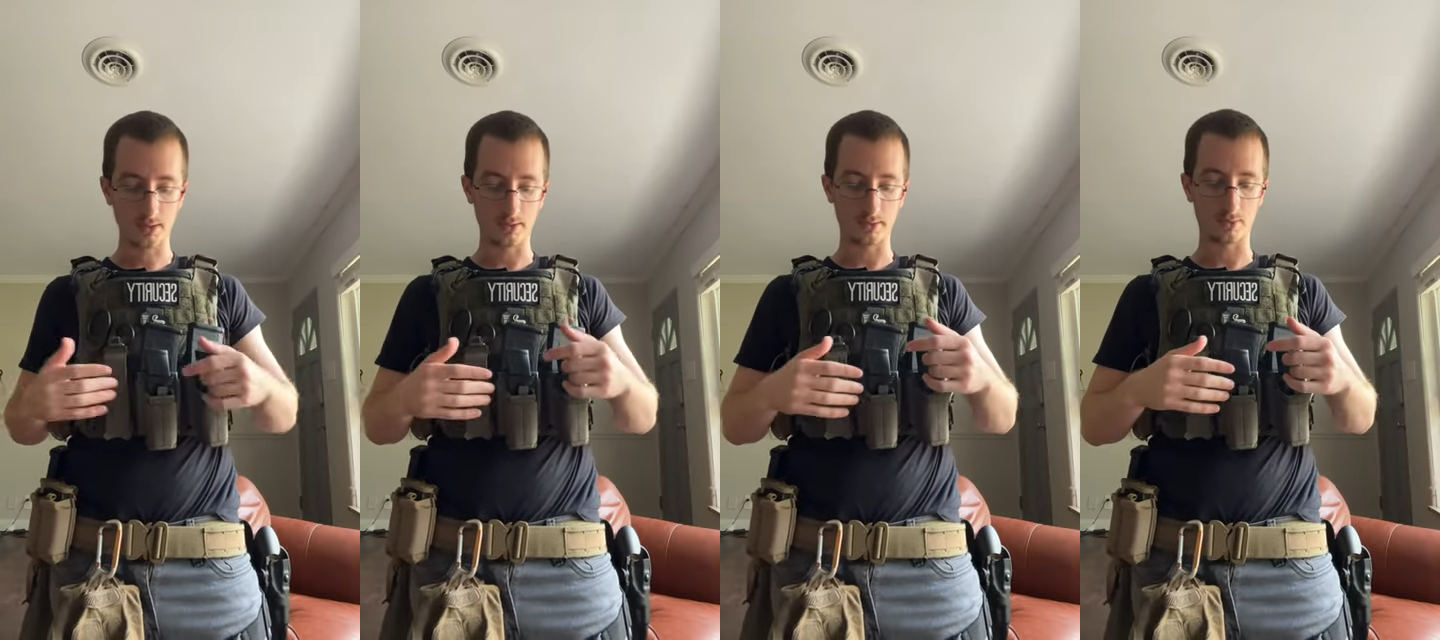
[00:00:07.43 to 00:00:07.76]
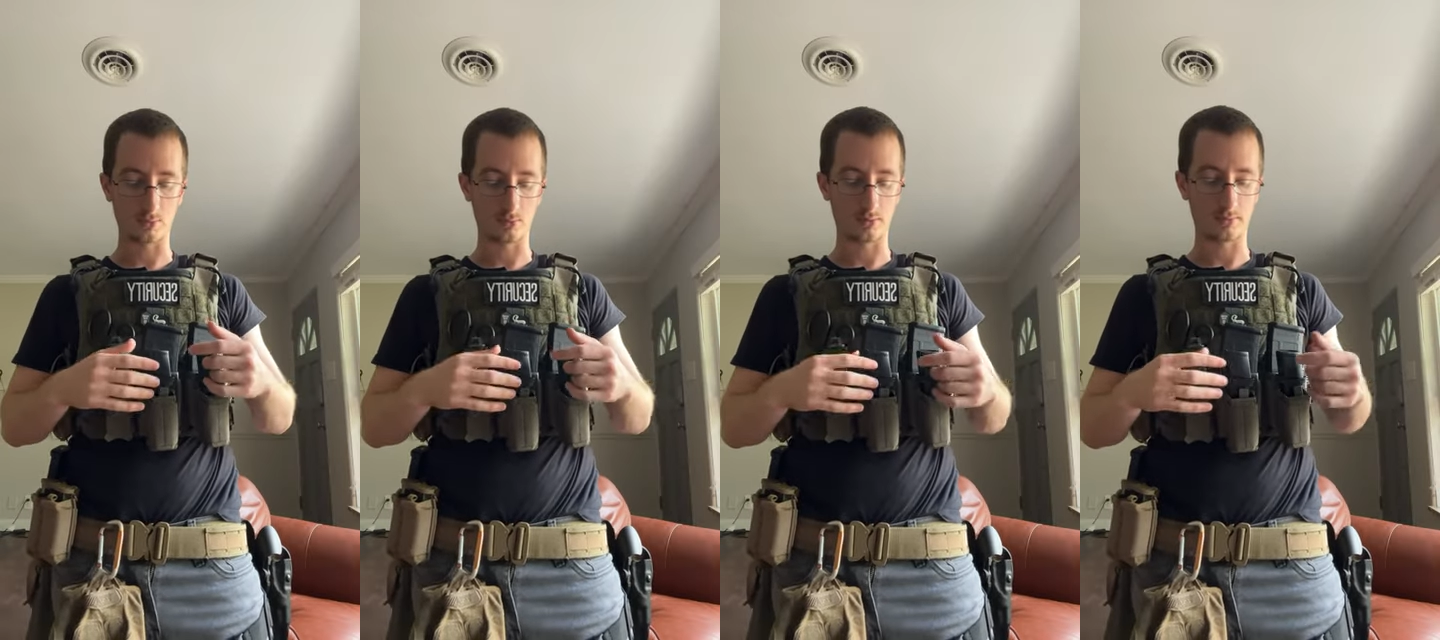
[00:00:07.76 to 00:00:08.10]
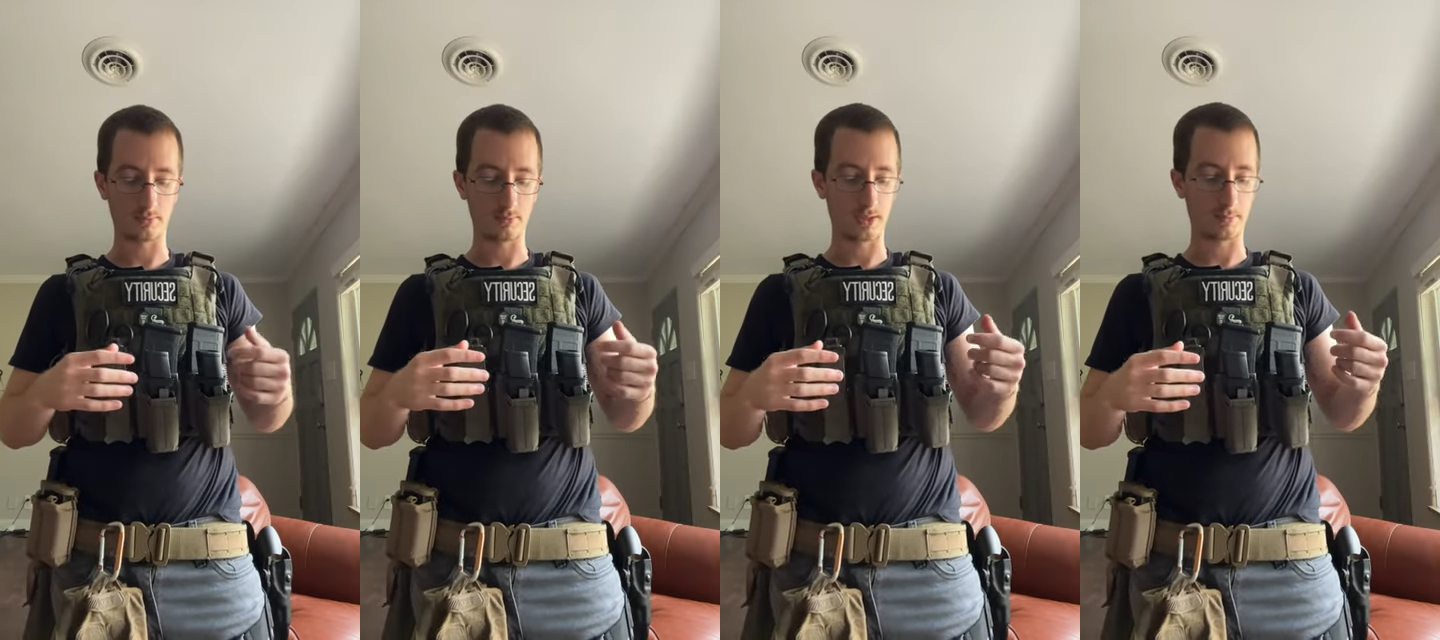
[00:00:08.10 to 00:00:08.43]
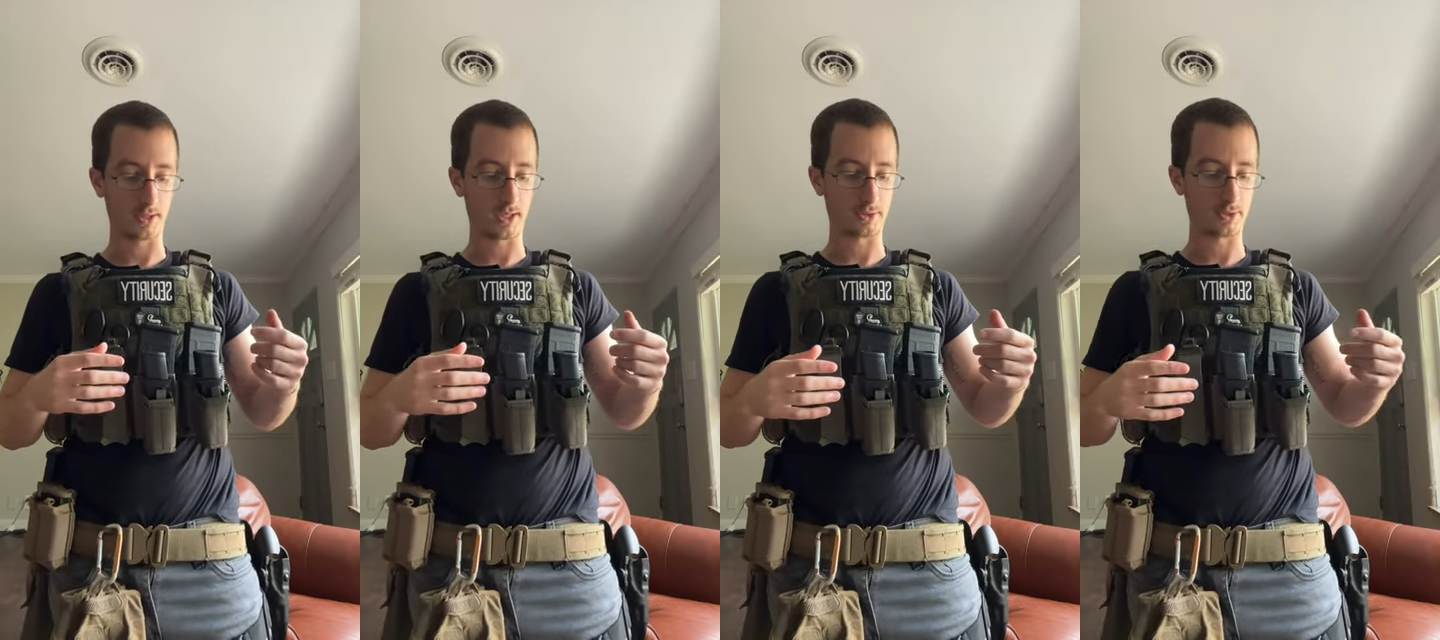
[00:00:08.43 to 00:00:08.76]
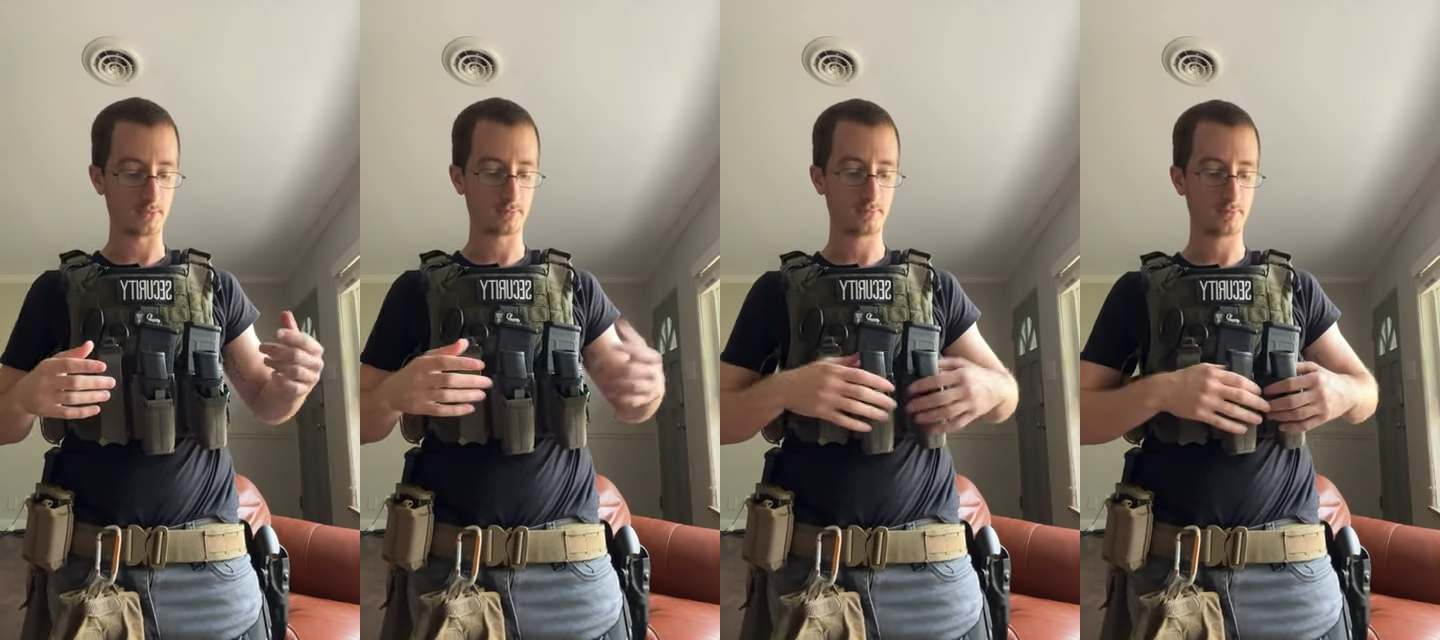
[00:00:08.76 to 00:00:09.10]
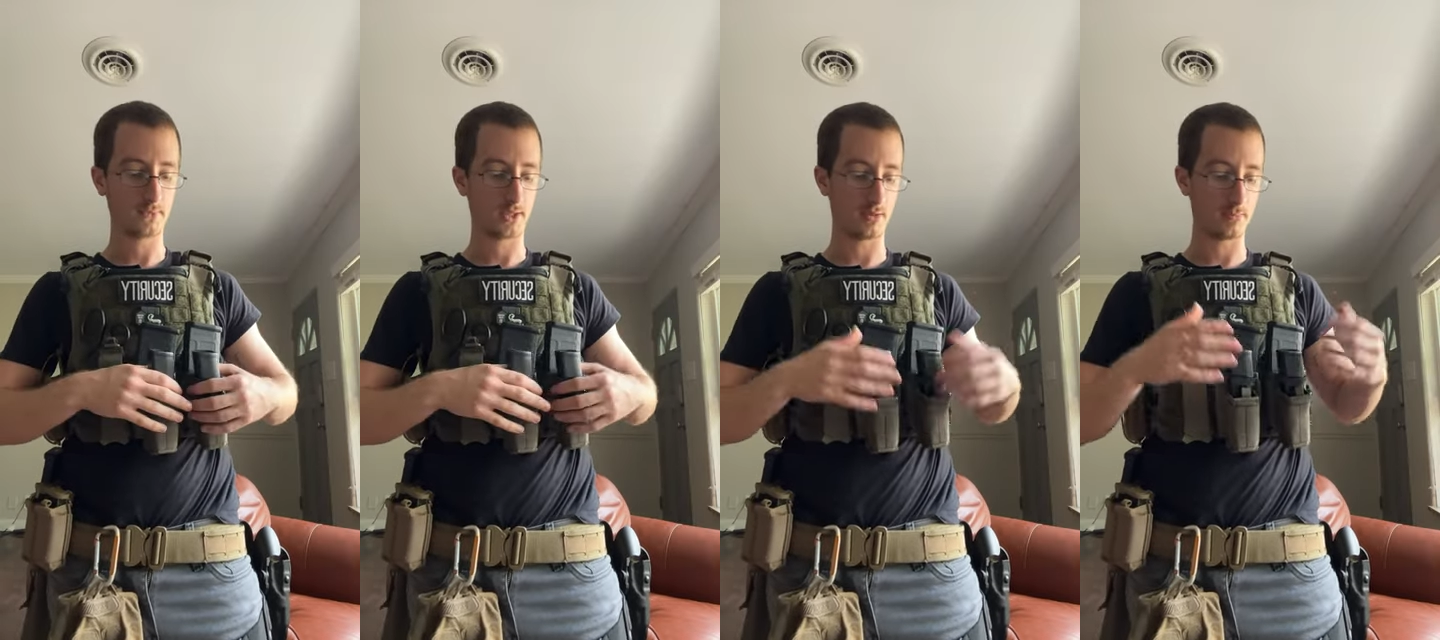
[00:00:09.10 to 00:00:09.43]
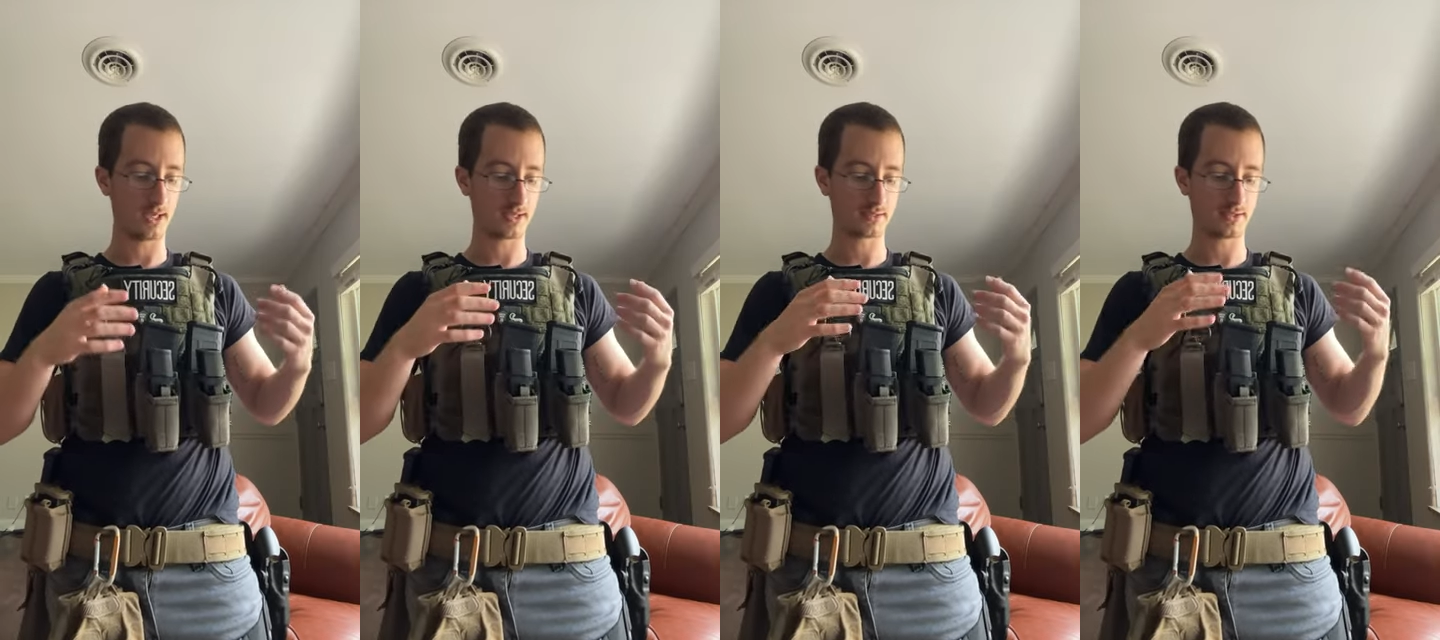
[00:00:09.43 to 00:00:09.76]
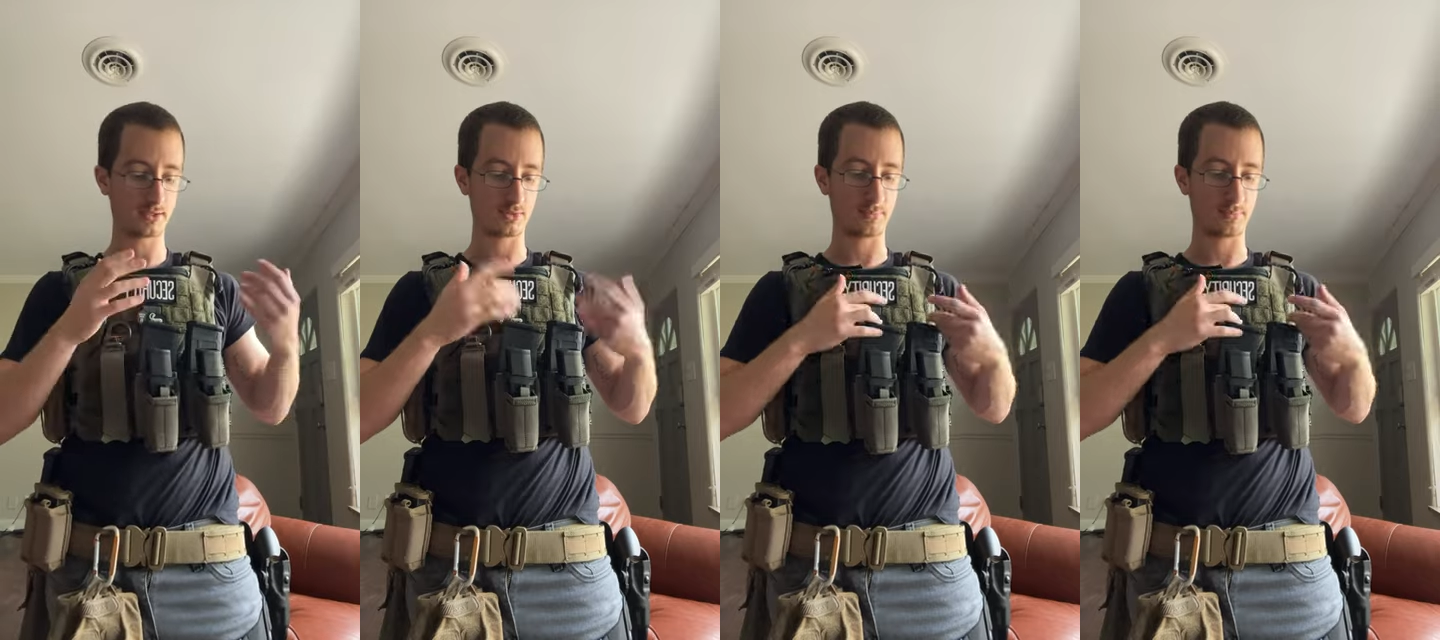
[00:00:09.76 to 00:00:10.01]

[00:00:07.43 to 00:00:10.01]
I did order a placard. Now the magazines